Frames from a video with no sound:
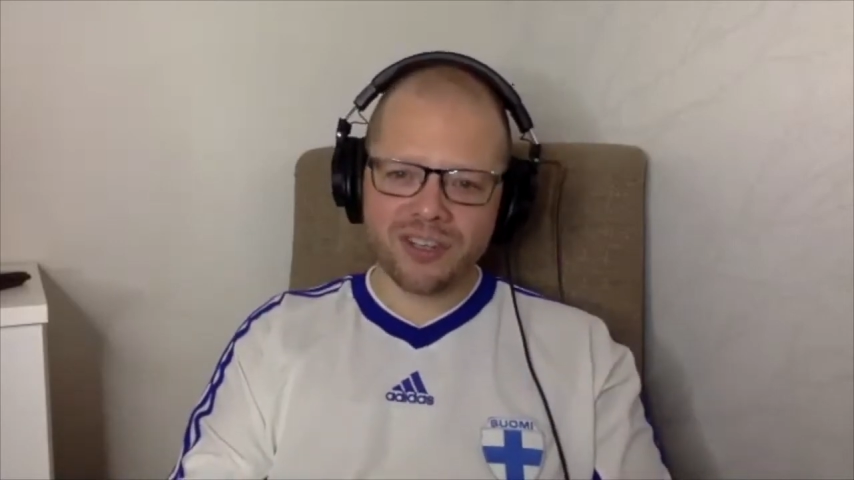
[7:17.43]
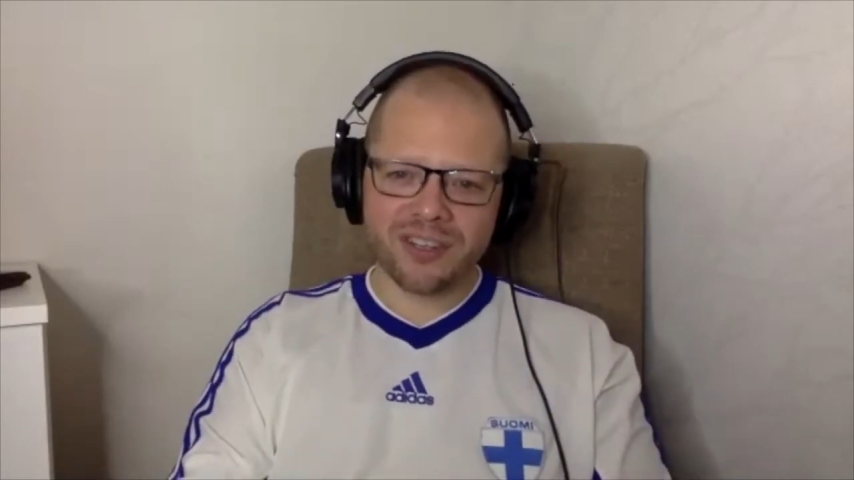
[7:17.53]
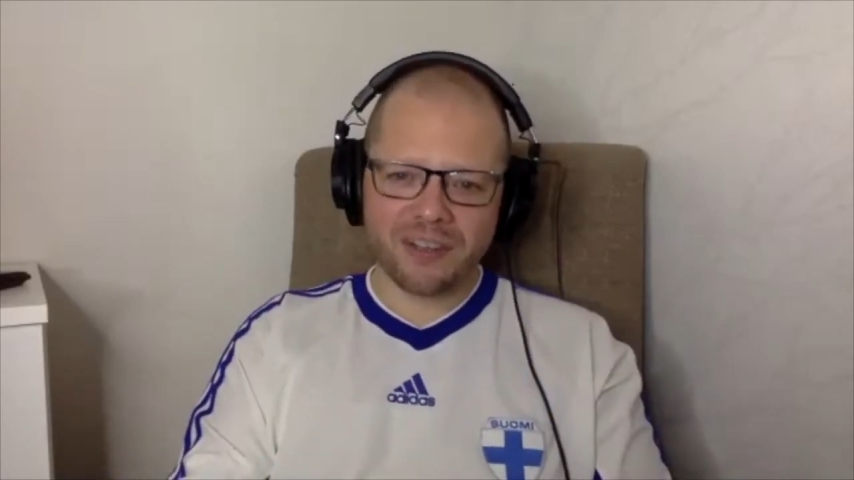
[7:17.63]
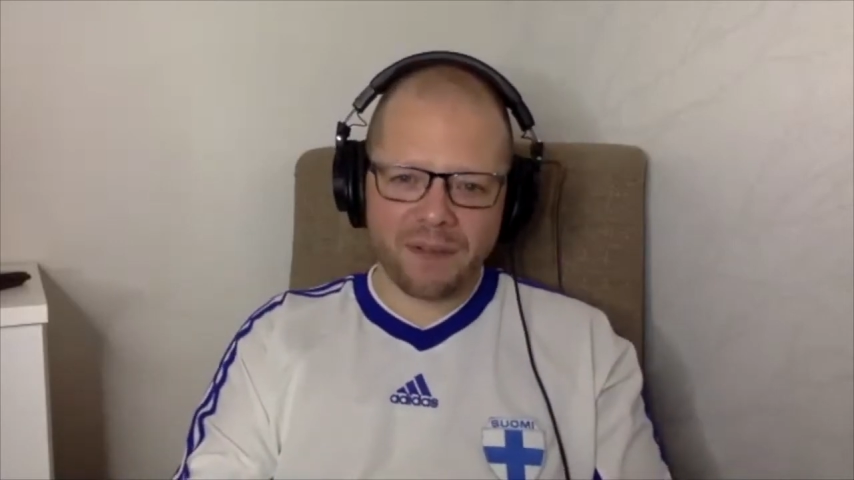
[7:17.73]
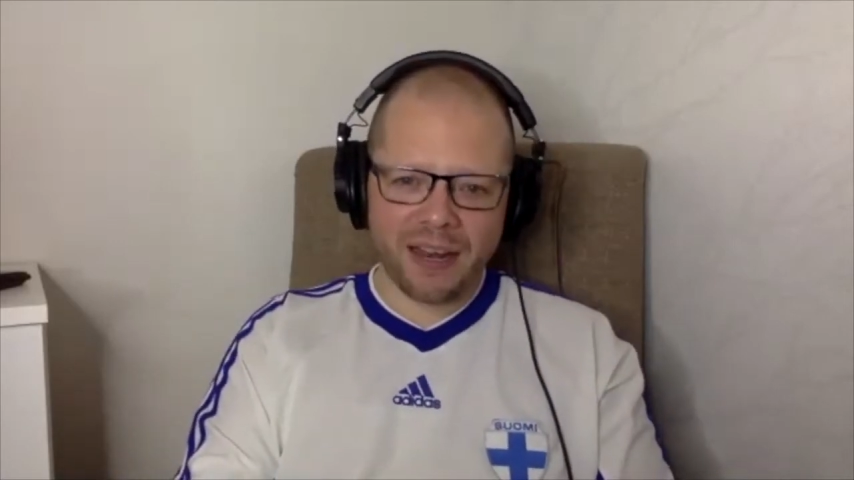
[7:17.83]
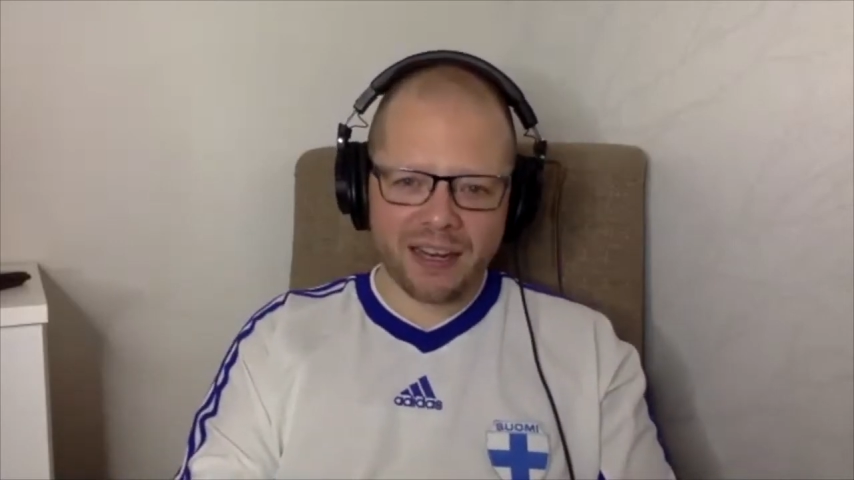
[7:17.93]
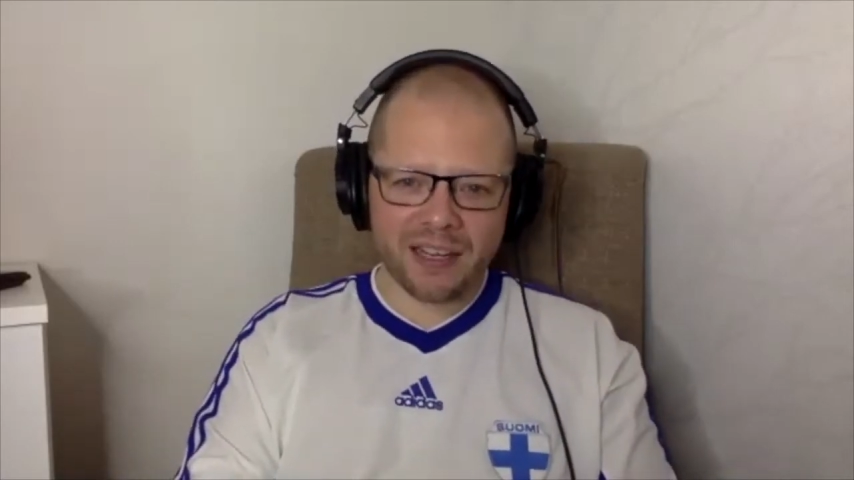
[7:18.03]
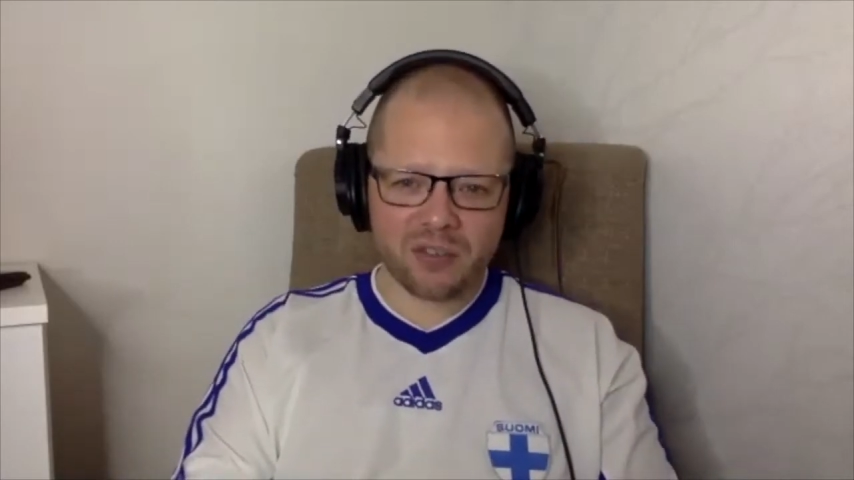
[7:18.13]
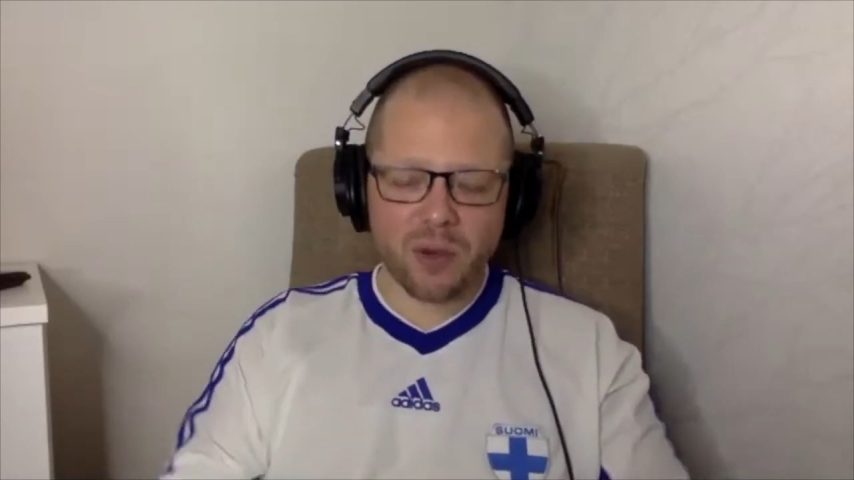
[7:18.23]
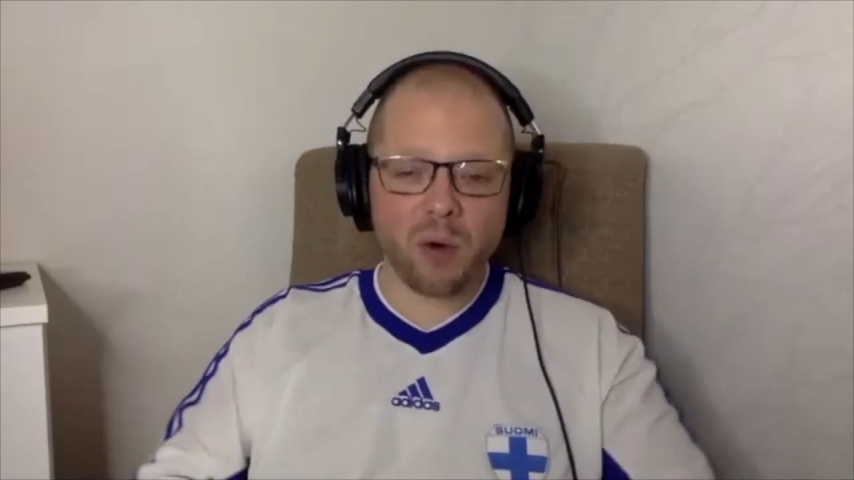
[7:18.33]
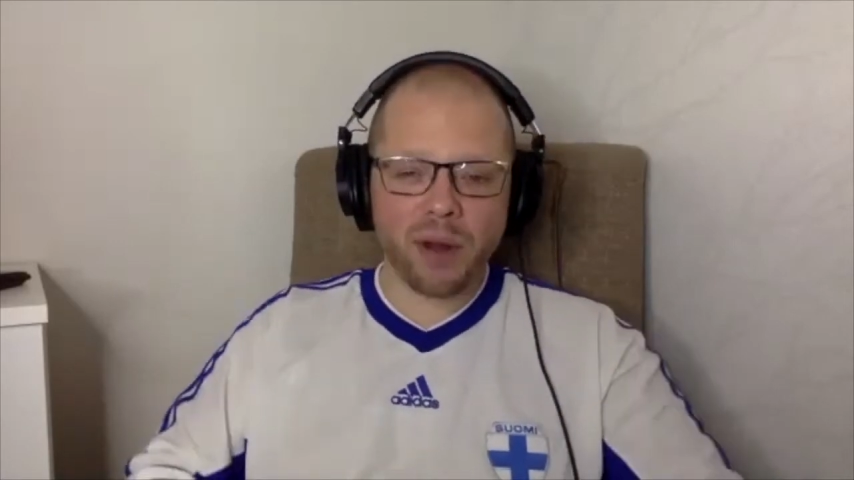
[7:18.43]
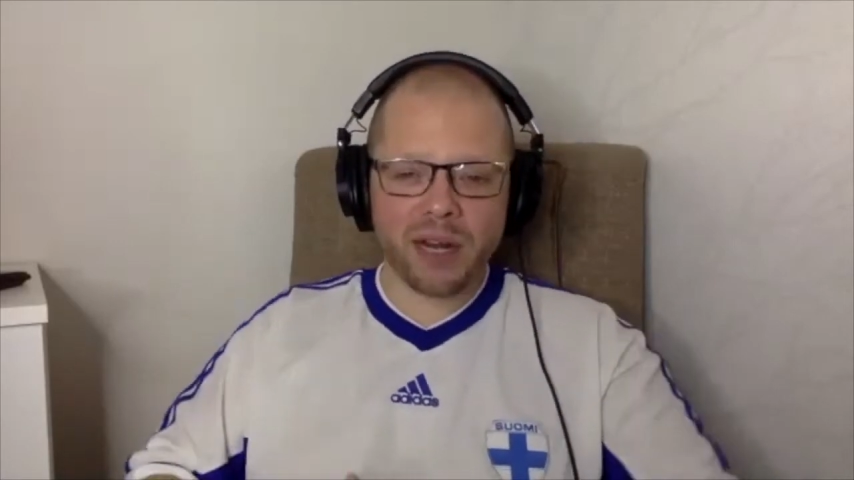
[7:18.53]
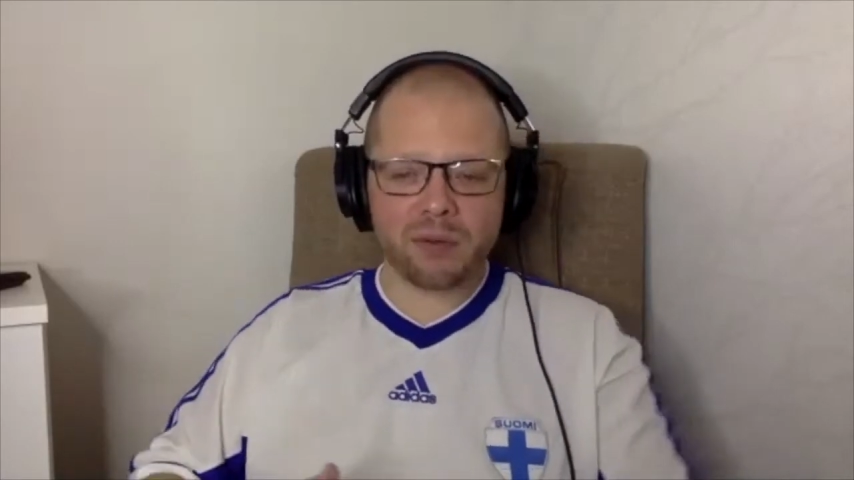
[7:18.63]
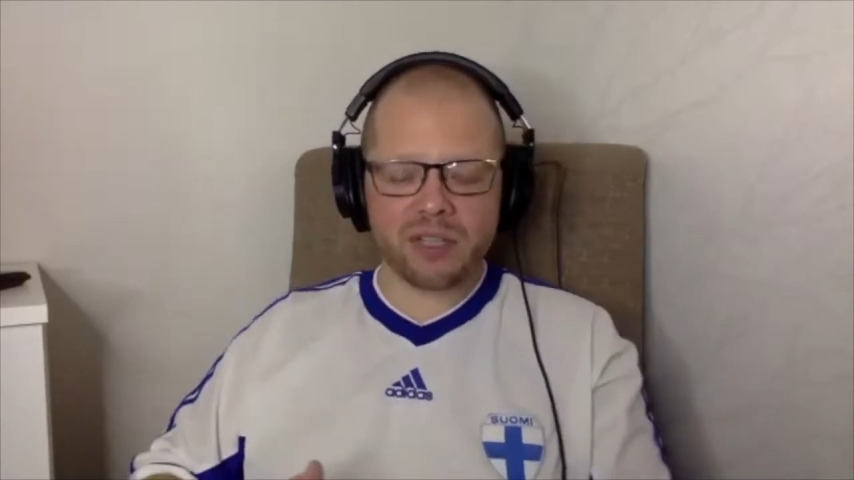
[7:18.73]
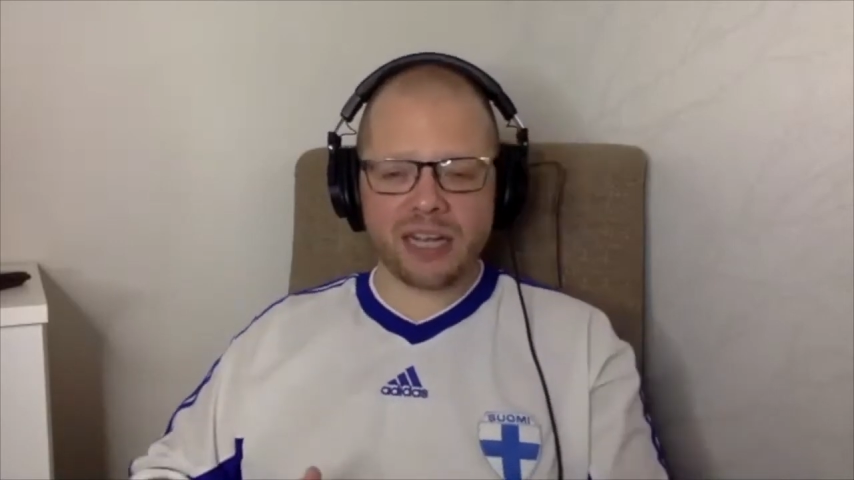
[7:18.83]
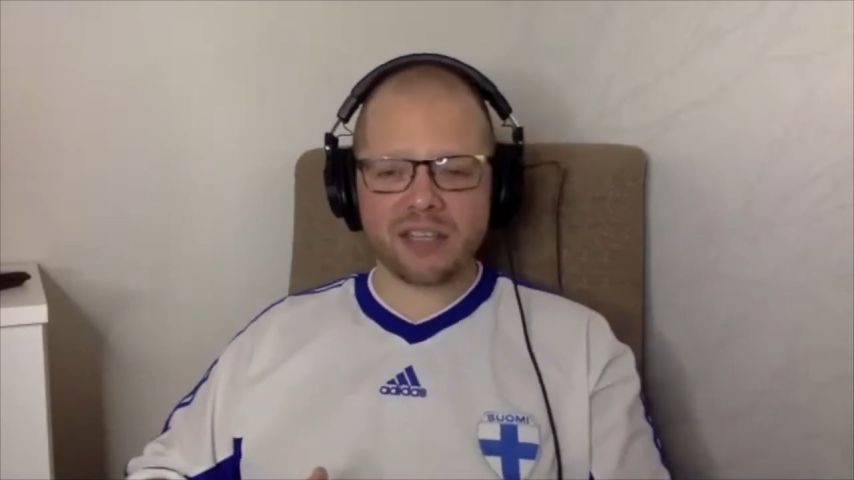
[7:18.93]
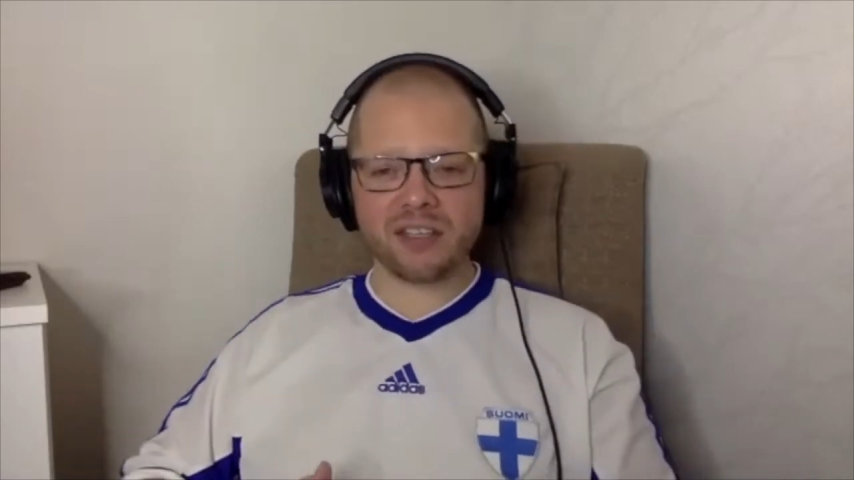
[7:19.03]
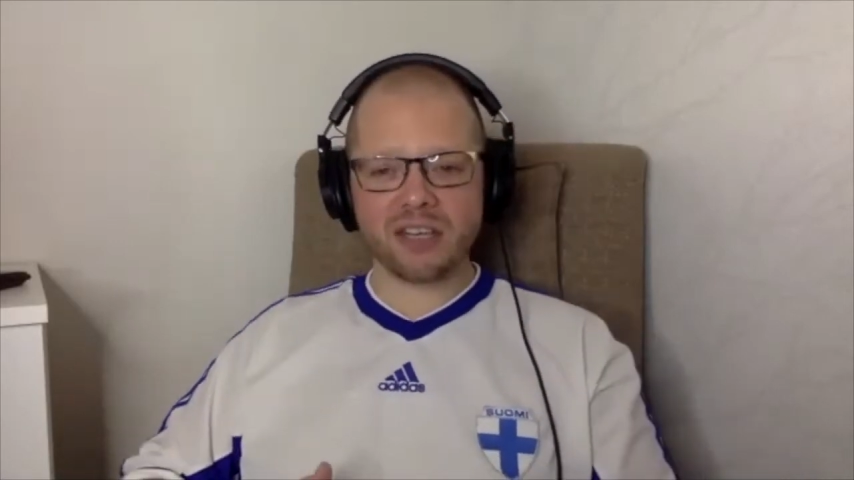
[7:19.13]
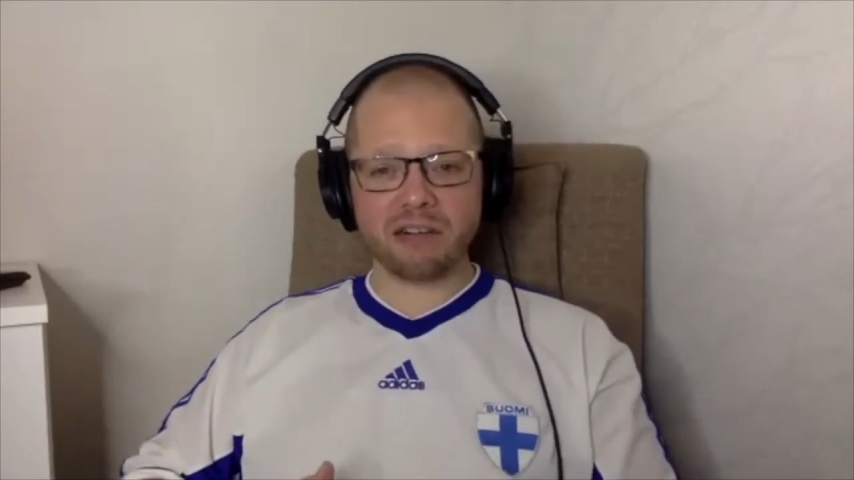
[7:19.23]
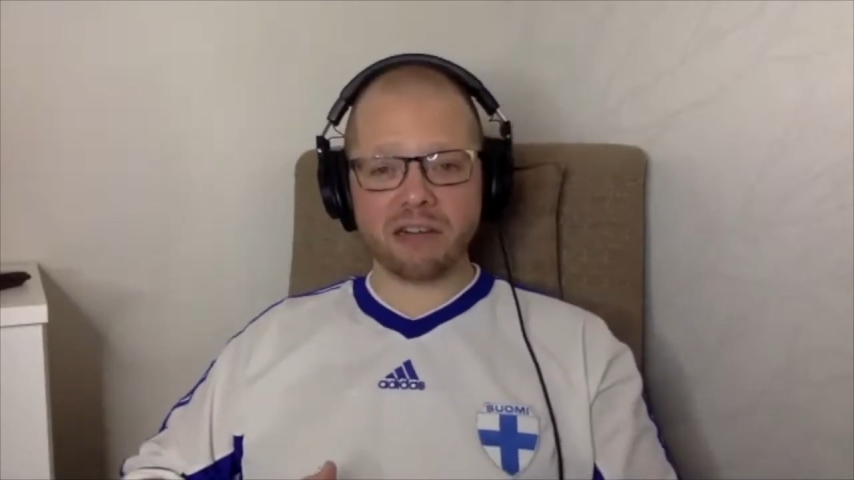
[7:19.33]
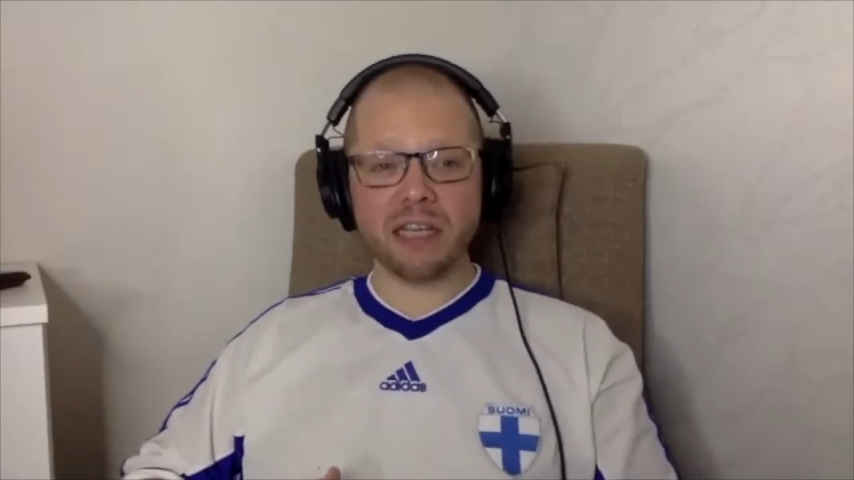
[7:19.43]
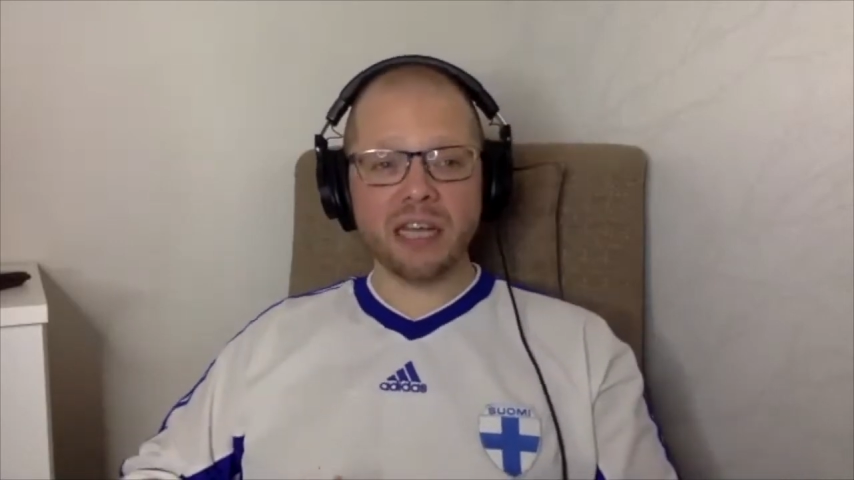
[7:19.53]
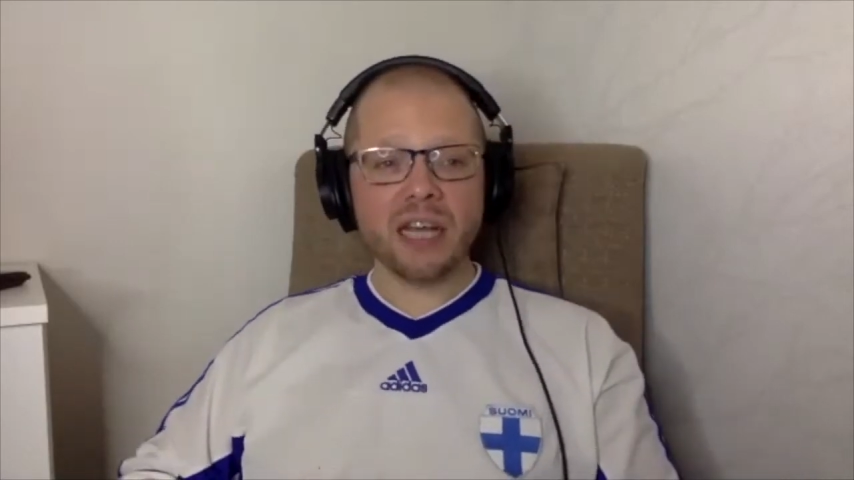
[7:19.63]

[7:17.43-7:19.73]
defending as well when it was necessary.